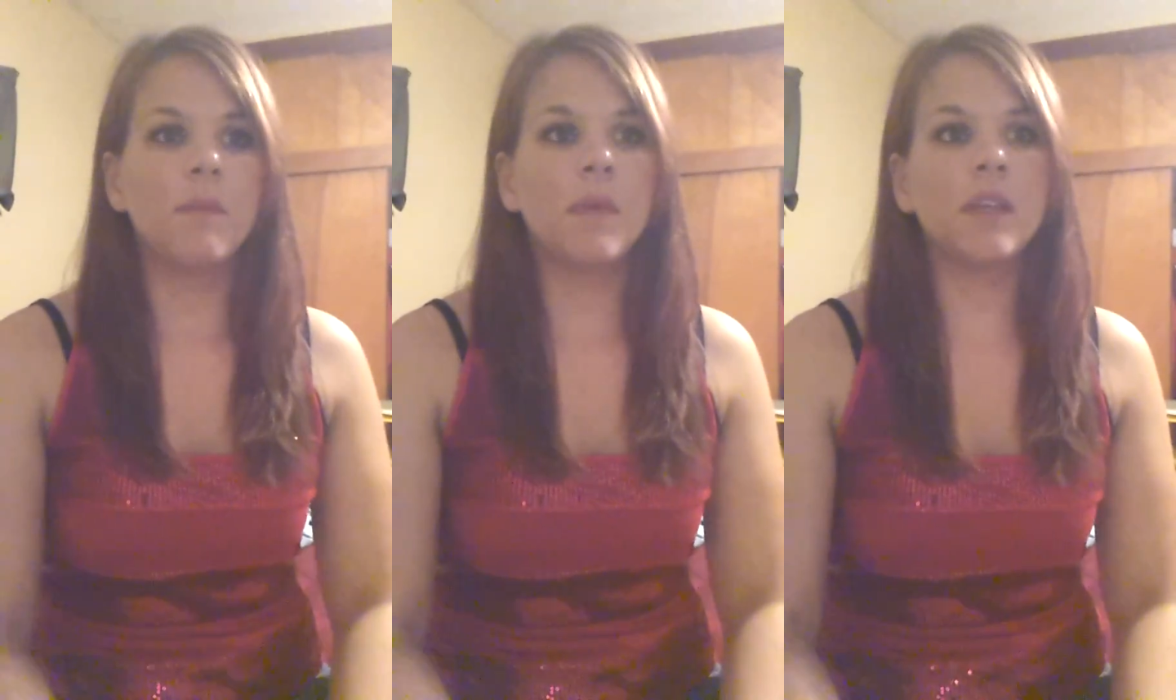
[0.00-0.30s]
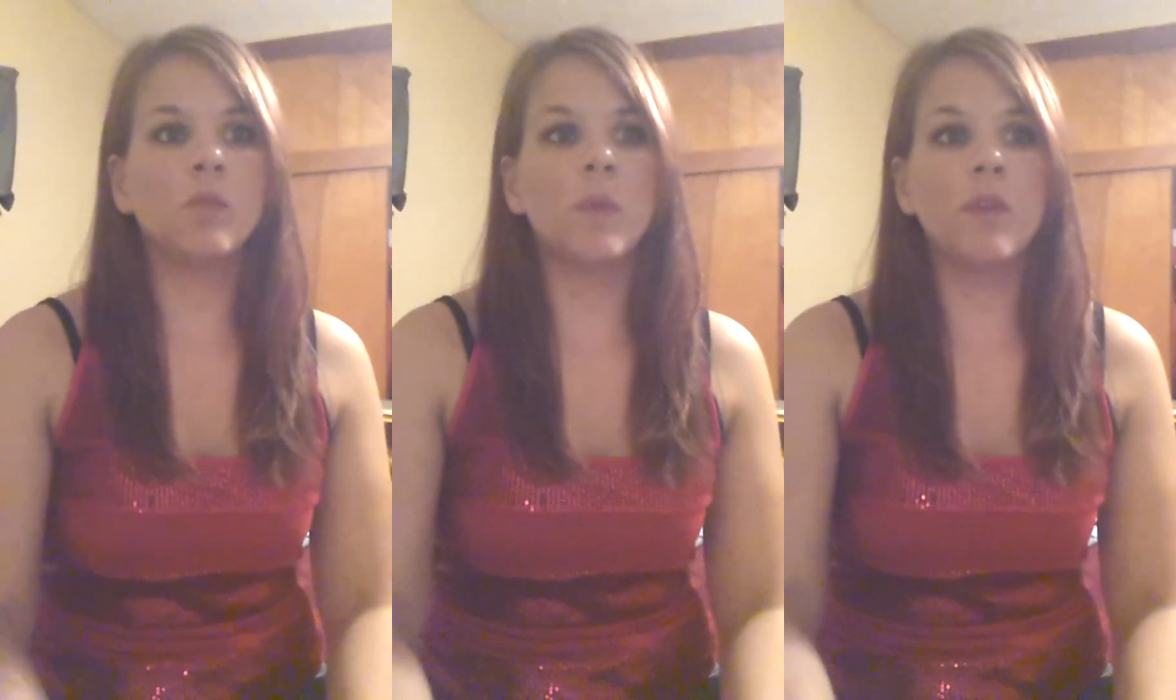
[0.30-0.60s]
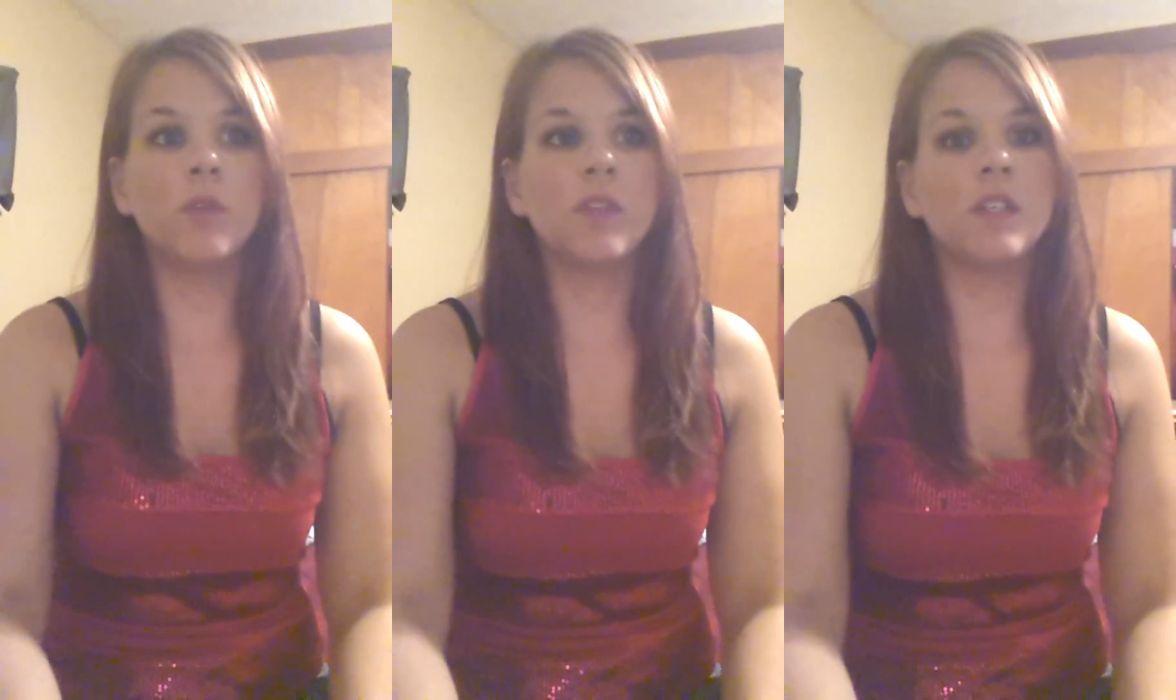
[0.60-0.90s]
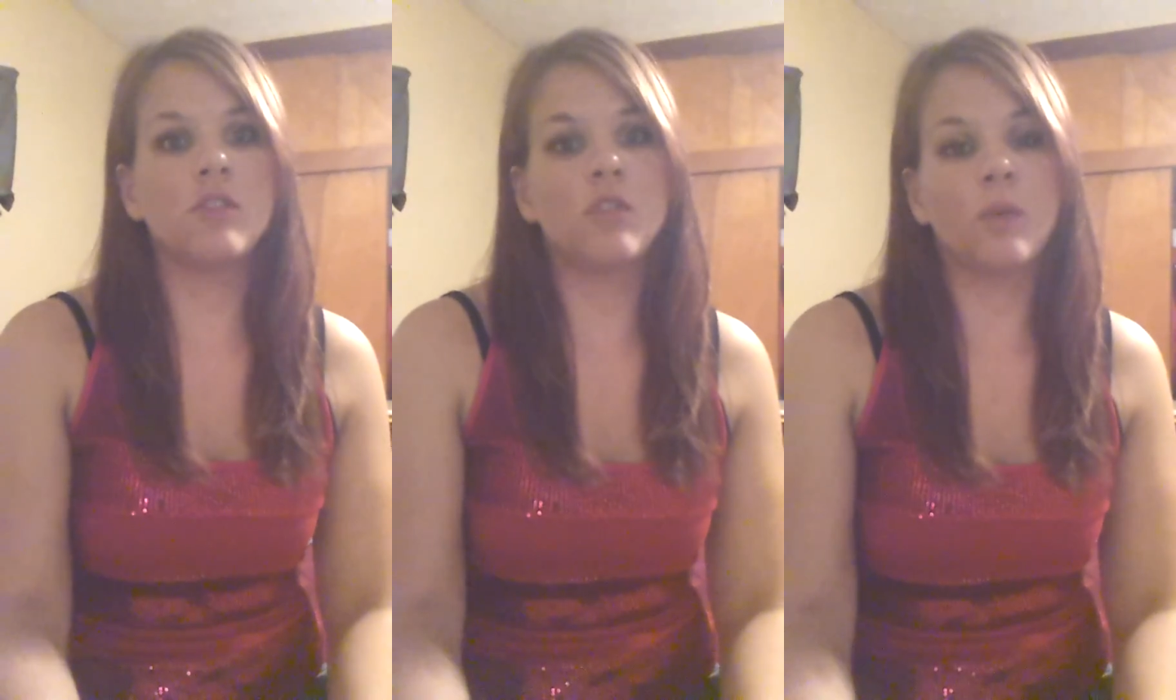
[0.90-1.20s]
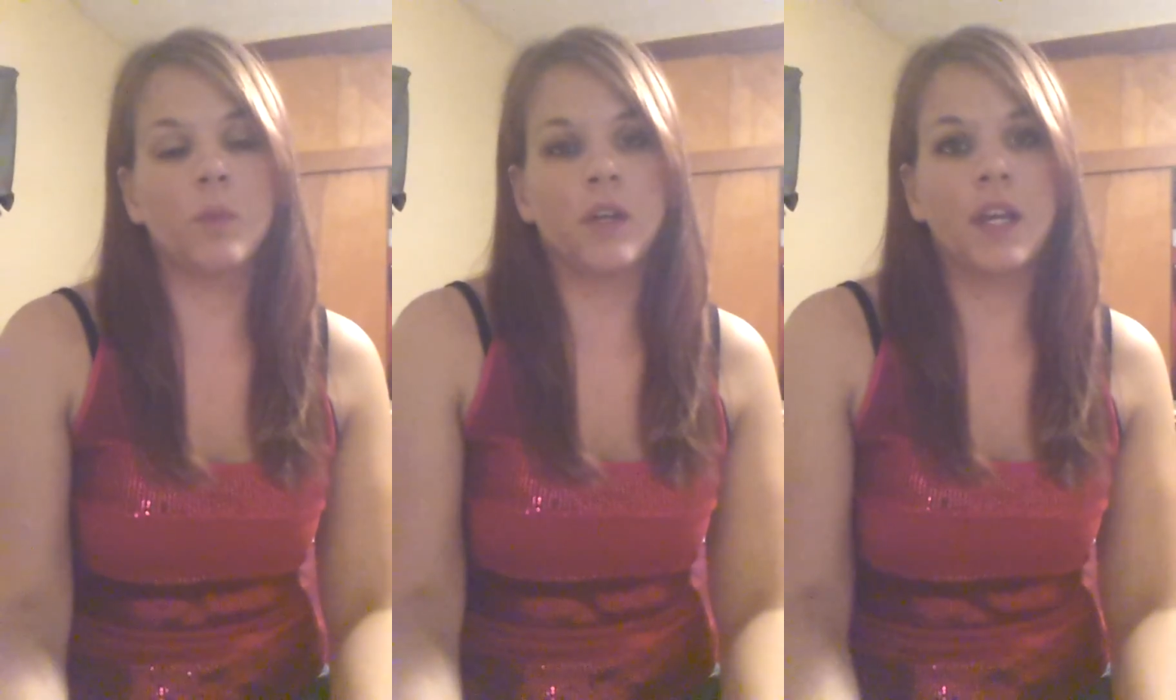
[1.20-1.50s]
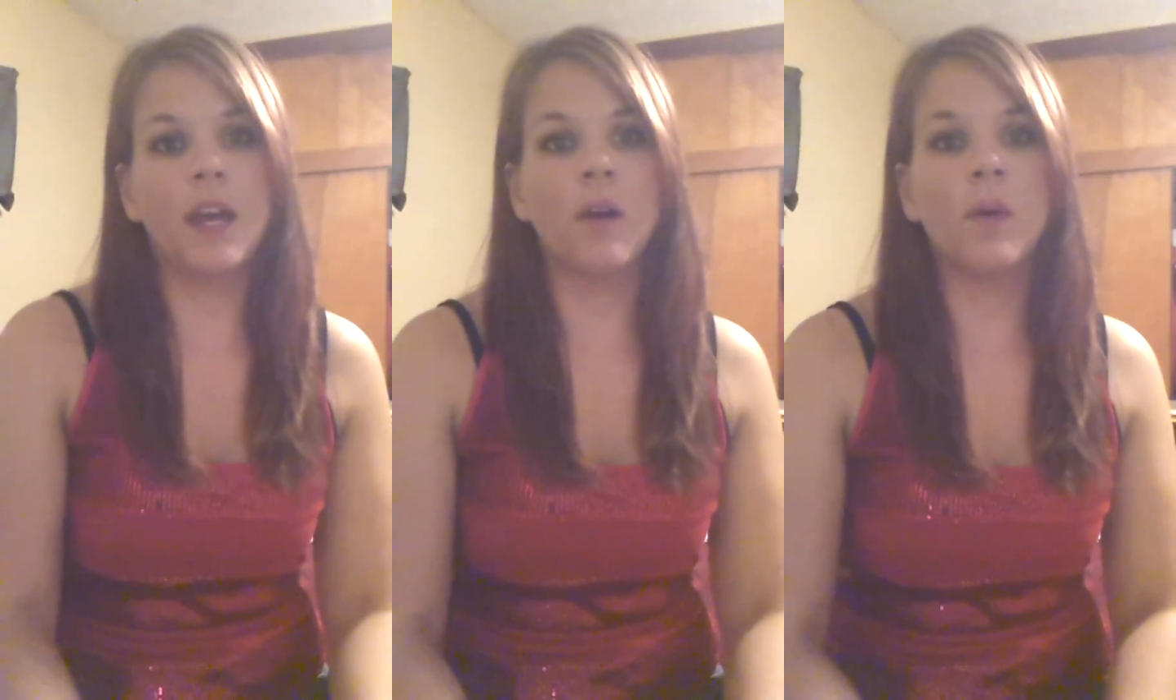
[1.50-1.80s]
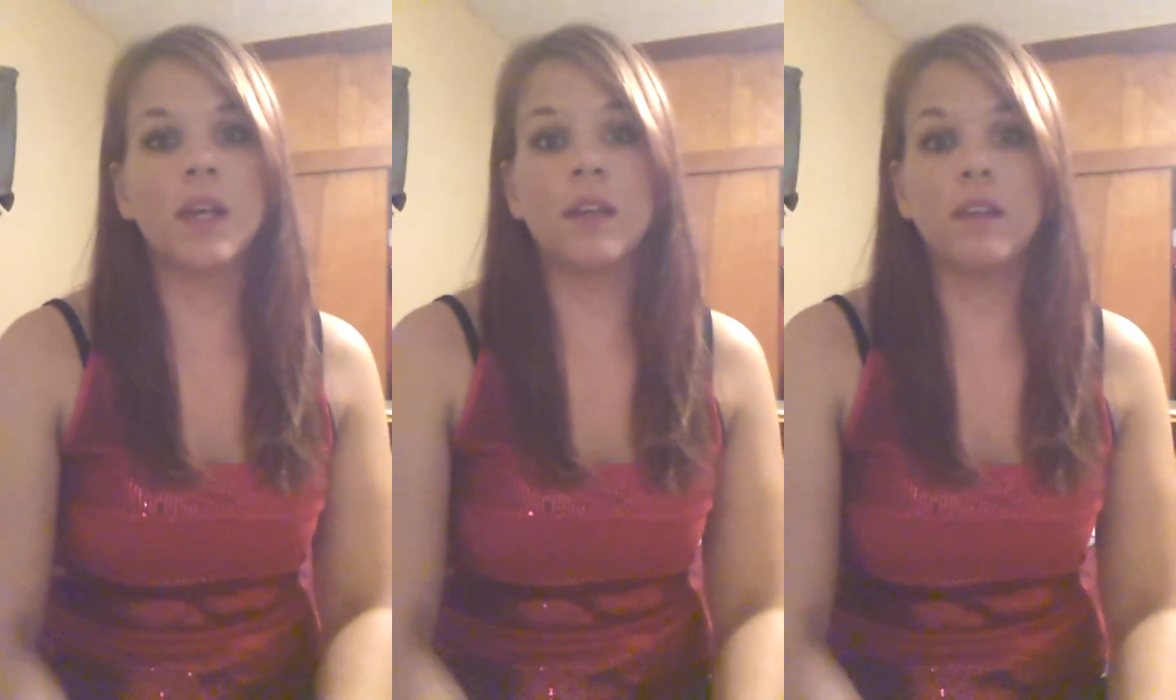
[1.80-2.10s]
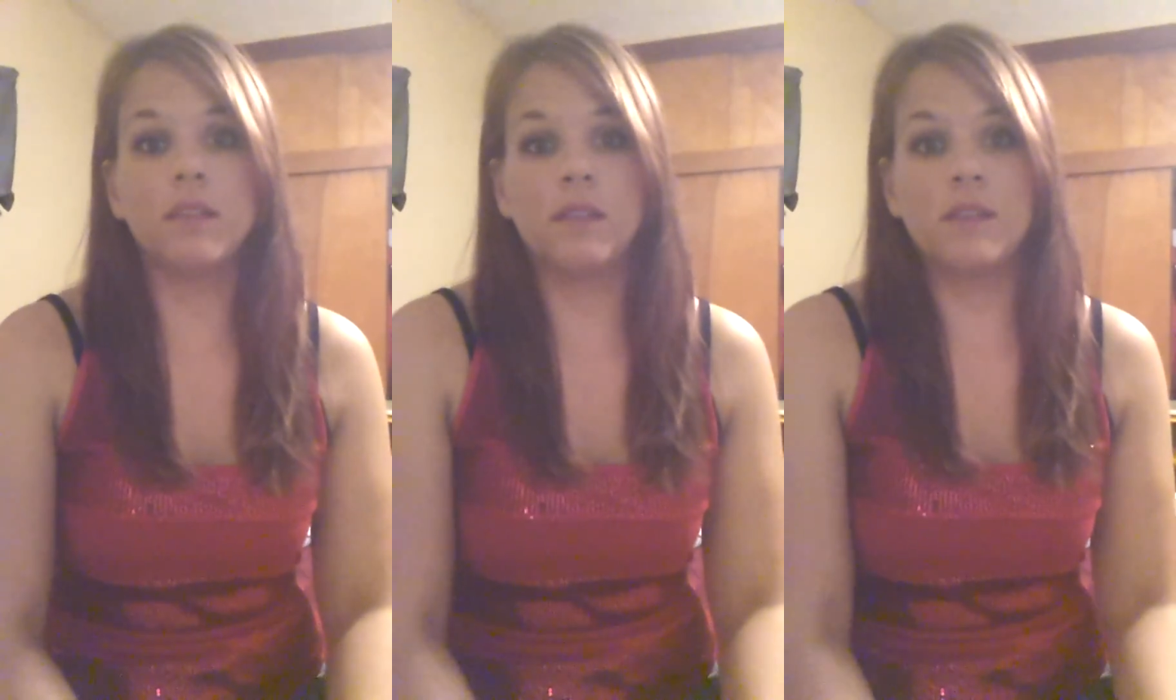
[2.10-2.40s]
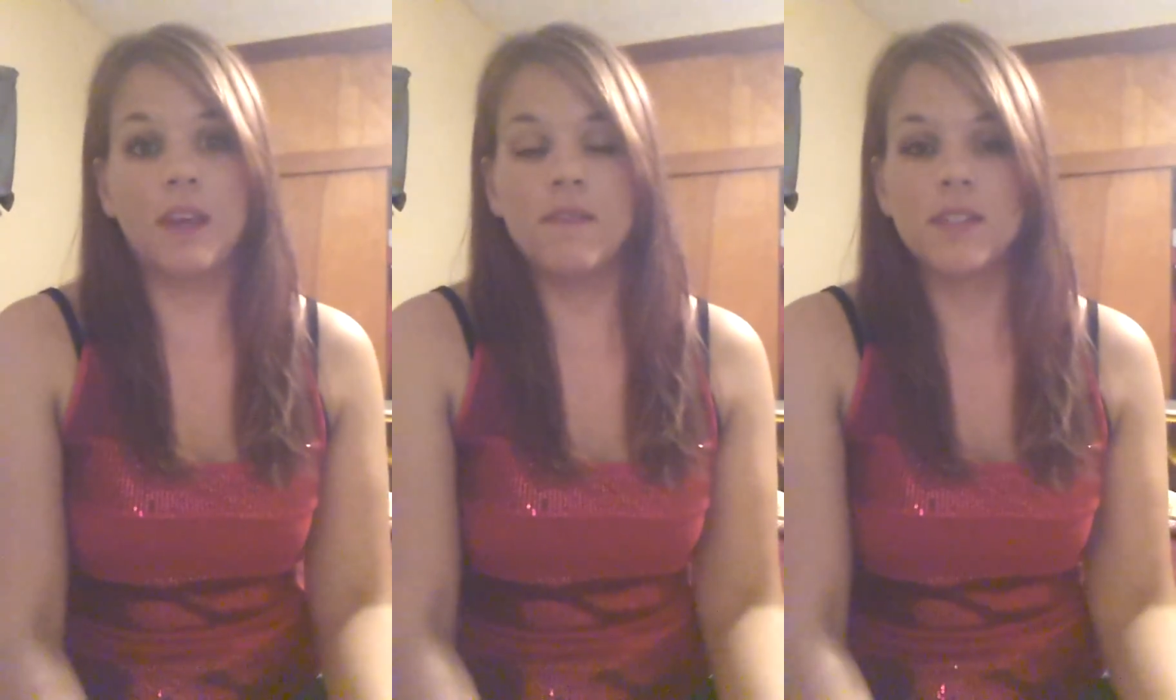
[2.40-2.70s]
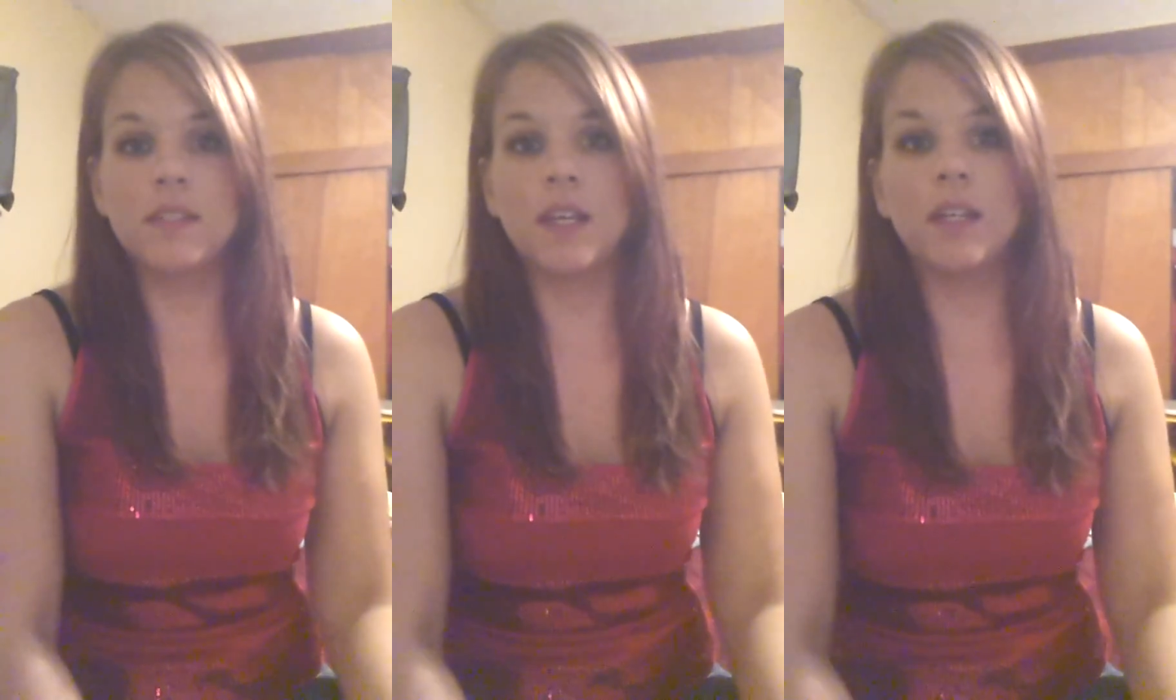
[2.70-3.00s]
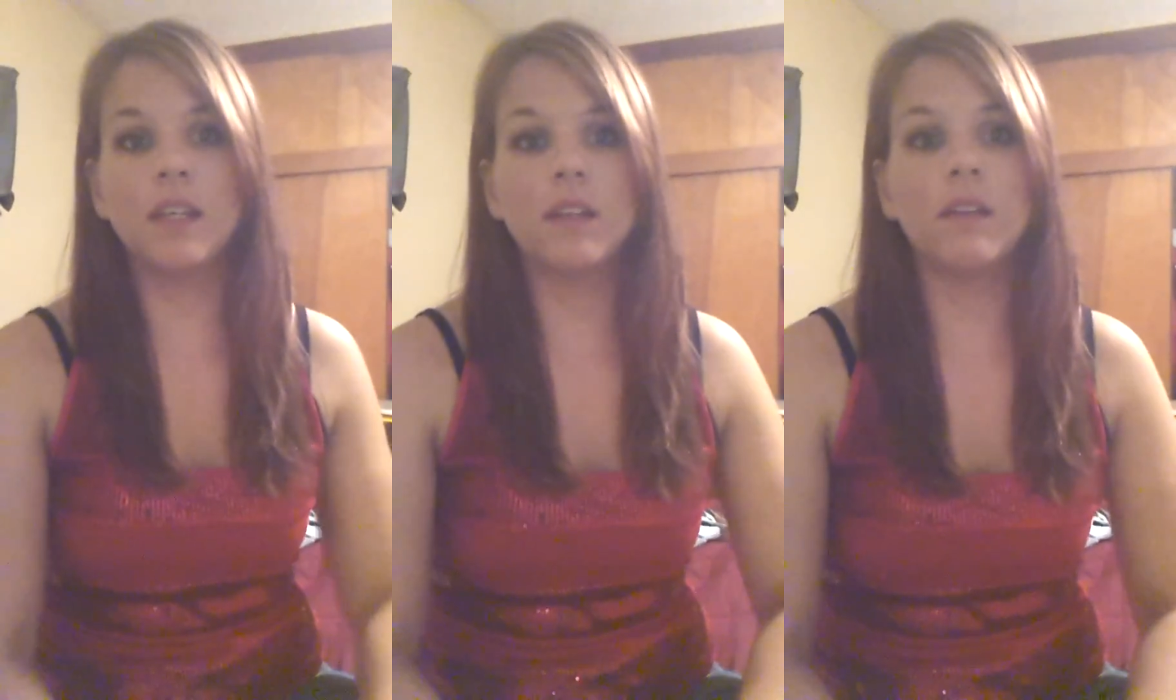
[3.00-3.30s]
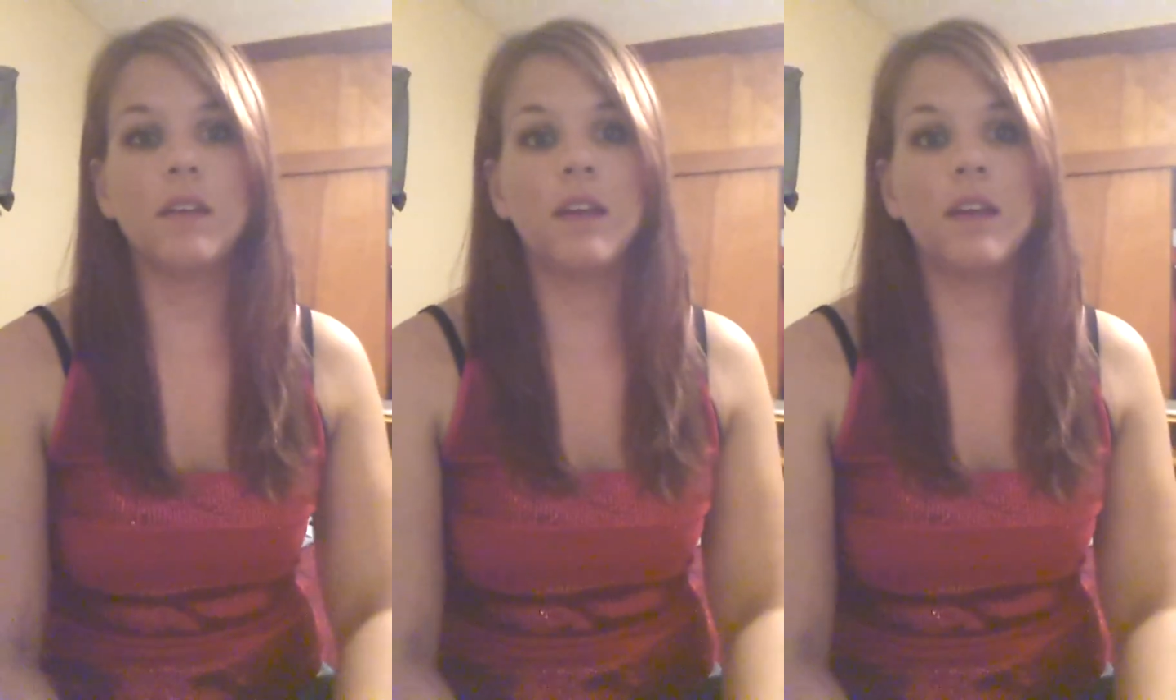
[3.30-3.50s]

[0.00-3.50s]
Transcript: Because when those things don't work out, it's devastating.